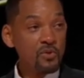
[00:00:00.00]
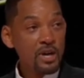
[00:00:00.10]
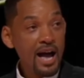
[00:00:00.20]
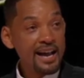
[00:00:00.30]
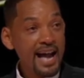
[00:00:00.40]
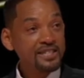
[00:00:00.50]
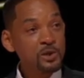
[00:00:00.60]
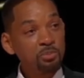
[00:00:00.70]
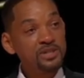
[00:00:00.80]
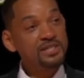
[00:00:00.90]
I got to
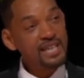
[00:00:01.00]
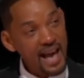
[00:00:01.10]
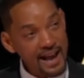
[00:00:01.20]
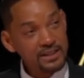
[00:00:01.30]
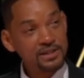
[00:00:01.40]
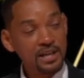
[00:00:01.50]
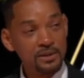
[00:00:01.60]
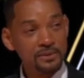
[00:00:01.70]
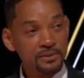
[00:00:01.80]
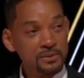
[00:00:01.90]
protect
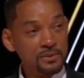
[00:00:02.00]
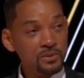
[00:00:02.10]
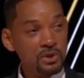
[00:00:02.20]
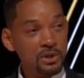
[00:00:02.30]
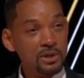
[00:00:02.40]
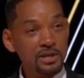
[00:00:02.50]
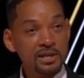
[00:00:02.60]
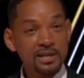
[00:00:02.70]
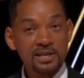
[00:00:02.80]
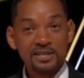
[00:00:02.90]

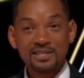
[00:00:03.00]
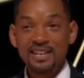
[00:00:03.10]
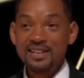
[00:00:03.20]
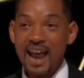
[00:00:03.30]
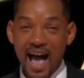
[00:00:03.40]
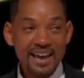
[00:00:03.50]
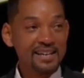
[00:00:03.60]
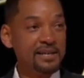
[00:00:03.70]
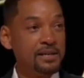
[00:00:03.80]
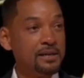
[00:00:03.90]

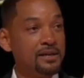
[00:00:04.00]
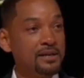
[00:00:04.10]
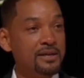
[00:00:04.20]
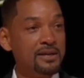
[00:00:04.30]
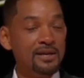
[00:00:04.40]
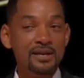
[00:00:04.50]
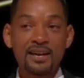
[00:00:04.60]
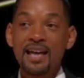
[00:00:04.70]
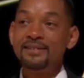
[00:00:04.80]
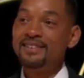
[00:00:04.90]
Saniyya
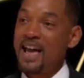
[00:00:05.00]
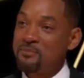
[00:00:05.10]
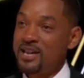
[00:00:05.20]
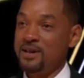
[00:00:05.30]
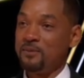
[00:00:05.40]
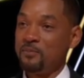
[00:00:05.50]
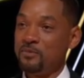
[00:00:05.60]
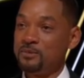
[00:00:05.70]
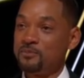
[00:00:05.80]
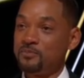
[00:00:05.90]
and Demi,
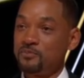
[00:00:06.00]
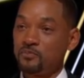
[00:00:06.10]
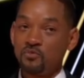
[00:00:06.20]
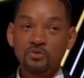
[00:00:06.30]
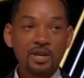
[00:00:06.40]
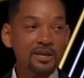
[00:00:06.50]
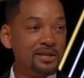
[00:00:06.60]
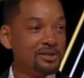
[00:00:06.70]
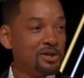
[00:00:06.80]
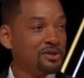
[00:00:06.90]

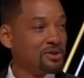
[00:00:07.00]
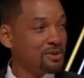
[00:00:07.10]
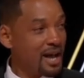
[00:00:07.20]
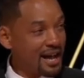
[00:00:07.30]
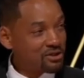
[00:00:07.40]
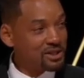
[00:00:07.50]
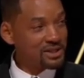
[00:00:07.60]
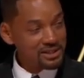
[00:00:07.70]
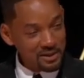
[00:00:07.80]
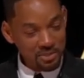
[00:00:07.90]
the two
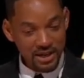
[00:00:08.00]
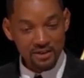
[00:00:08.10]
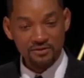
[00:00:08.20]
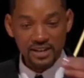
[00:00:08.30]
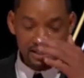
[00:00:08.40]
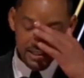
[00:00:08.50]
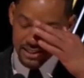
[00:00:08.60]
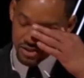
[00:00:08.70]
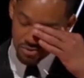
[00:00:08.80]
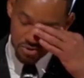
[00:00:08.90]
actresses that played Venus and
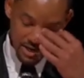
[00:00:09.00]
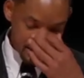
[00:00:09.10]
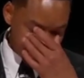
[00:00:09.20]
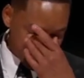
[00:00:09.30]
Serena.